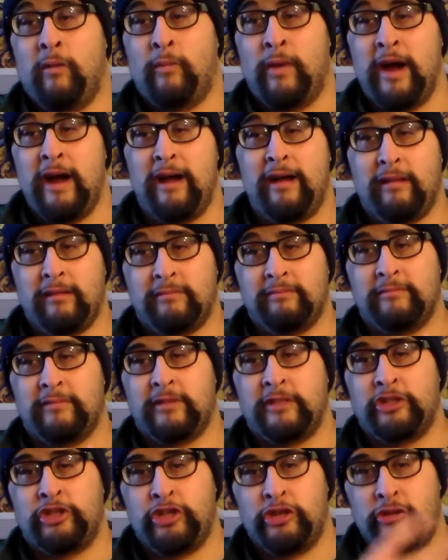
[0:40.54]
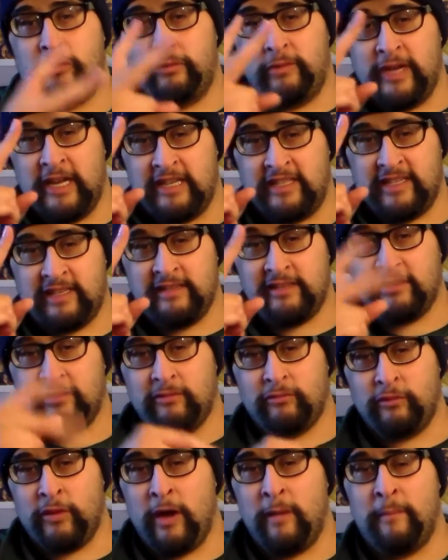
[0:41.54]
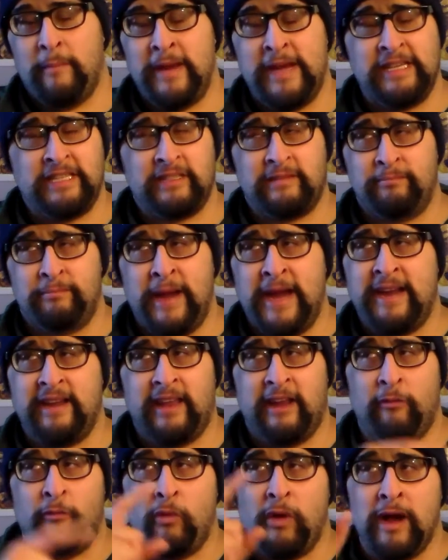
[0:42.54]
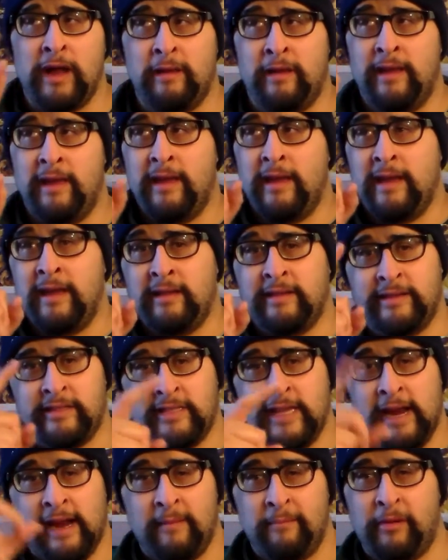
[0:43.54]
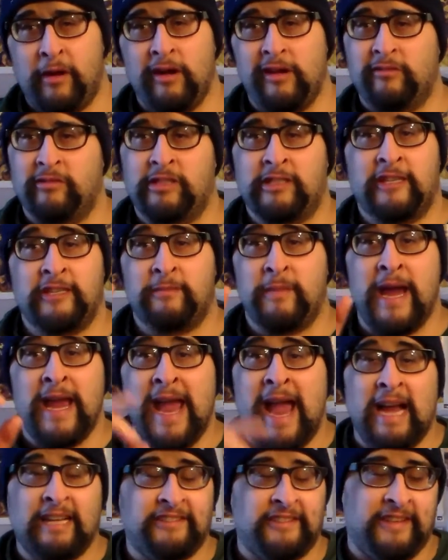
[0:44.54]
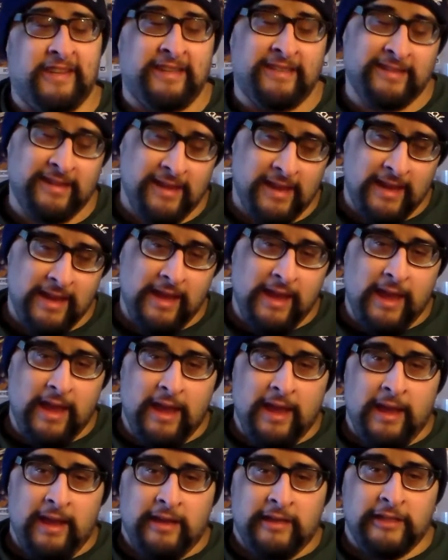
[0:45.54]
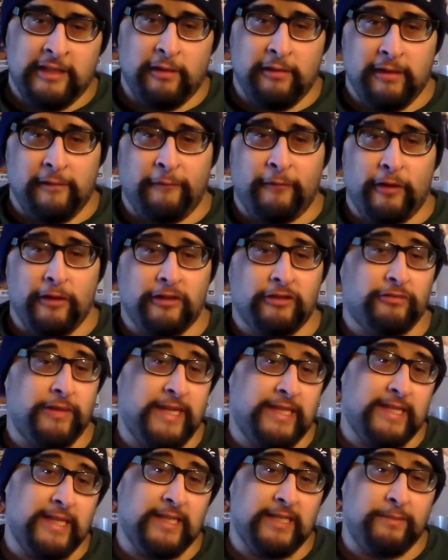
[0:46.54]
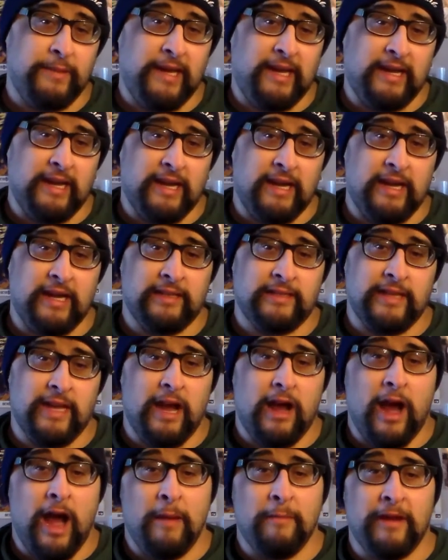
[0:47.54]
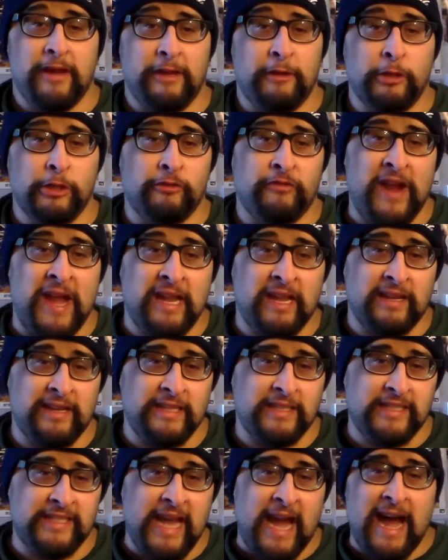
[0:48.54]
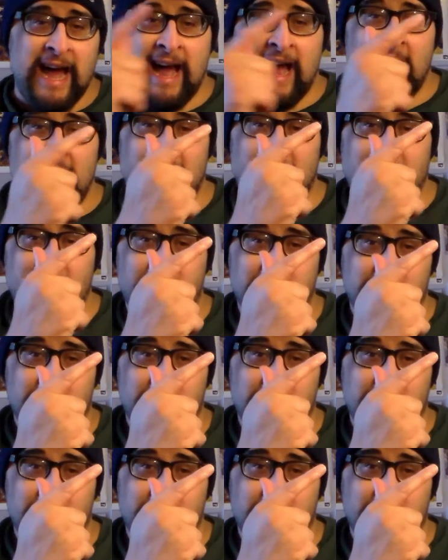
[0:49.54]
Well, two reasons. Well, mainly one. The second part was just by accident. So the first reason is because I'm a huge fan of this guy.